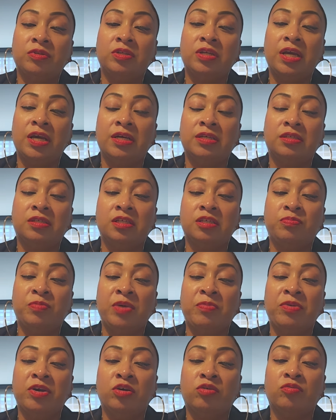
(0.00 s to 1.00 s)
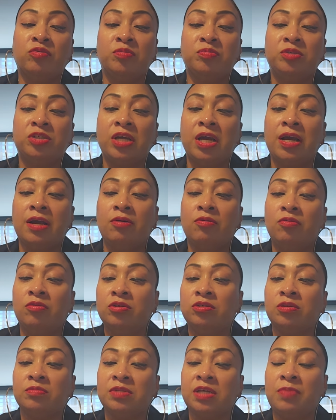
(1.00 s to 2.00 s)
Yes, this may be a group chat
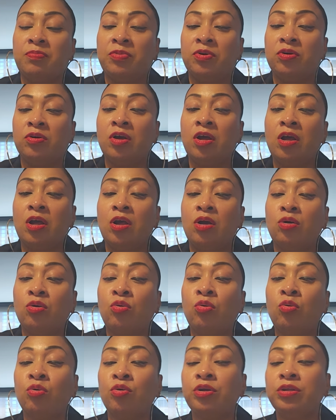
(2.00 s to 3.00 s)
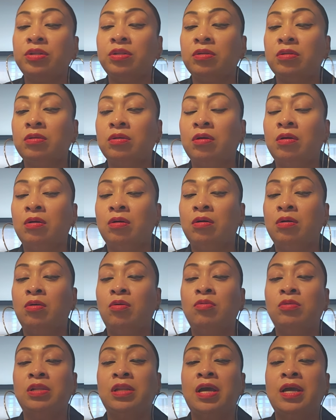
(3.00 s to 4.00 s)
or some type of court, uh,
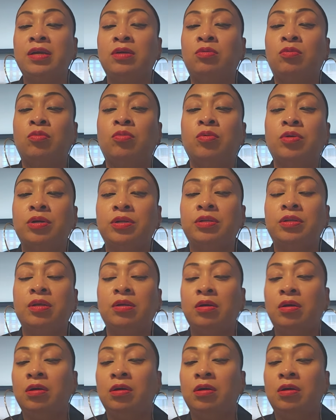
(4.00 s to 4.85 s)
online court.